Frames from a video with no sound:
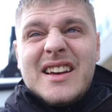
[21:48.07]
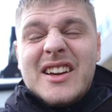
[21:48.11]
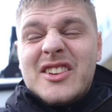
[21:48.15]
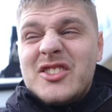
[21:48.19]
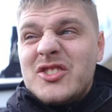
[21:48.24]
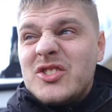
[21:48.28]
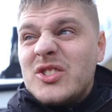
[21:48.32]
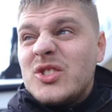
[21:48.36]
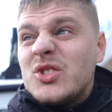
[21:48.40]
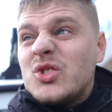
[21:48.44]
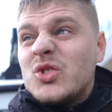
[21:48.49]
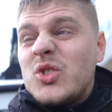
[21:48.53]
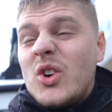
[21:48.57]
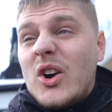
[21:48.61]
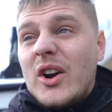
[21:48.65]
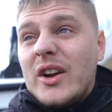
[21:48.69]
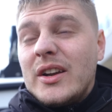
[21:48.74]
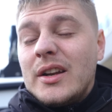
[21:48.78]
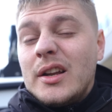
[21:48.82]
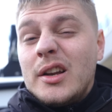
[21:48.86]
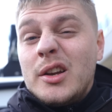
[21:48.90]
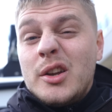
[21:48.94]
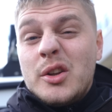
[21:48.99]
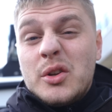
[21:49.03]
and just
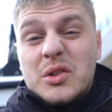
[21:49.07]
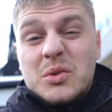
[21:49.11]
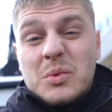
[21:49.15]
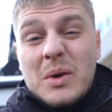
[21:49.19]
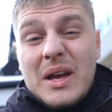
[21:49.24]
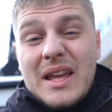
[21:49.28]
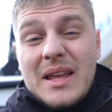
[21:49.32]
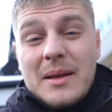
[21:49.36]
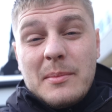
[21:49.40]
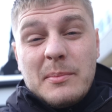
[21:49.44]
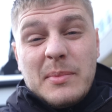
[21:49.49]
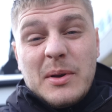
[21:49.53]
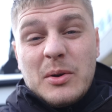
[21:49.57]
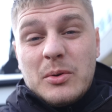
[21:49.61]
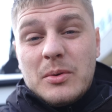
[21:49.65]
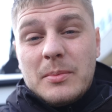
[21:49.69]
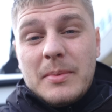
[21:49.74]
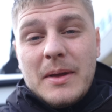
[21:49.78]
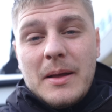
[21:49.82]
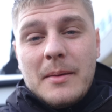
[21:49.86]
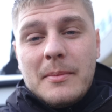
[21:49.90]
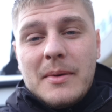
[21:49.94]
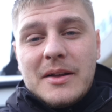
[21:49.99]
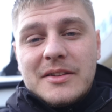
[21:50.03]
trying to lose weight and build a
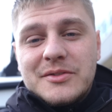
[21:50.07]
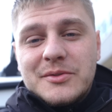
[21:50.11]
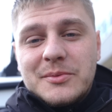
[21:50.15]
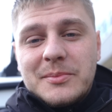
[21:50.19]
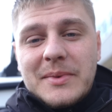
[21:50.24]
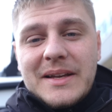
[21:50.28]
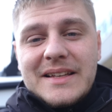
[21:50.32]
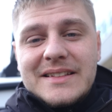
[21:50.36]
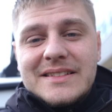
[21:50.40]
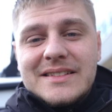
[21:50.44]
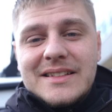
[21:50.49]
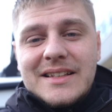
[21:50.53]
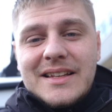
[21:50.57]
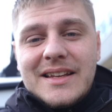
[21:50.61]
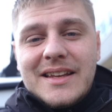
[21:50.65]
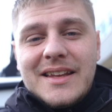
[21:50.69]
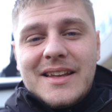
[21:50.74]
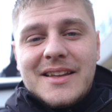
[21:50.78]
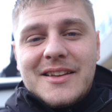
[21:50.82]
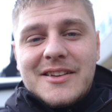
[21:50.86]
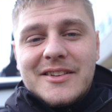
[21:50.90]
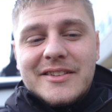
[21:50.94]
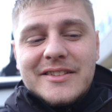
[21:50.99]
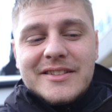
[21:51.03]
bit of muscle
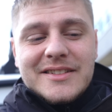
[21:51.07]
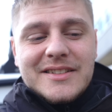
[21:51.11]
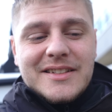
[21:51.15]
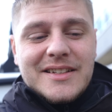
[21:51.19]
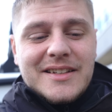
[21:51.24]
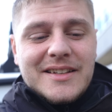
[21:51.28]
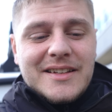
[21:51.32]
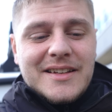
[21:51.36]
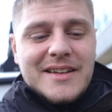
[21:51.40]
basically, because